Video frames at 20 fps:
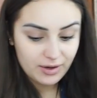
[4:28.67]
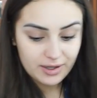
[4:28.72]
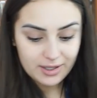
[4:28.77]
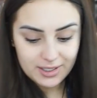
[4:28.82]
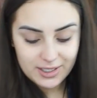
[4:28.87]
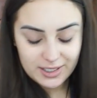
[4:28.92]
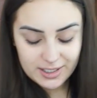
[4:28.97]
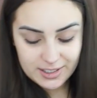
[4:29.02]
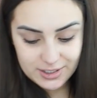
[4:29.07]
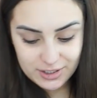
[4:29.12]

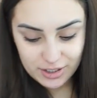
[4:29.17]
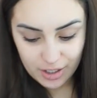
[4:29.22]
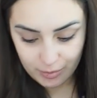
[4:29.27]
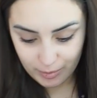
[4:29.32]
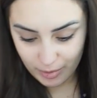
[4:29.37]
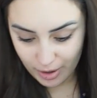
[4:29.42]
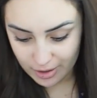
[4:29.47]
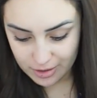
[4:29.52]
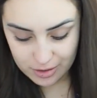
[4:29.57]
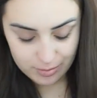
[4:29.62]
It's too
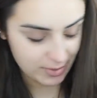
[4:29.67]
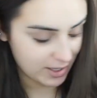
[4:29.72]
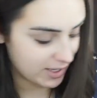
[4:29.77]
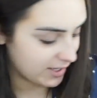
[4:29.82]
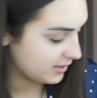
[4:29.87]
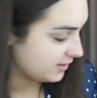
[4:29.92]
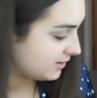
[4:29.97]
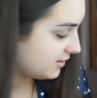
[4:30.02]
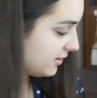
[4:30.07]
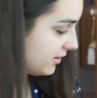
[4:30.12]
much
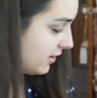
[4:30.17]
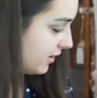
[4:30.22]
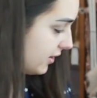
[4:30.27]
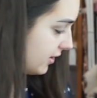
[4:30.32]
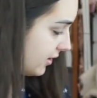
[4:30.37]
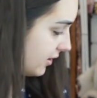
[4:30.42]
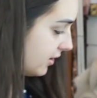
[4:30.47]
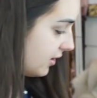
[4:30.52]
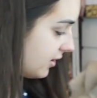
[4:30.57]
mess. Thank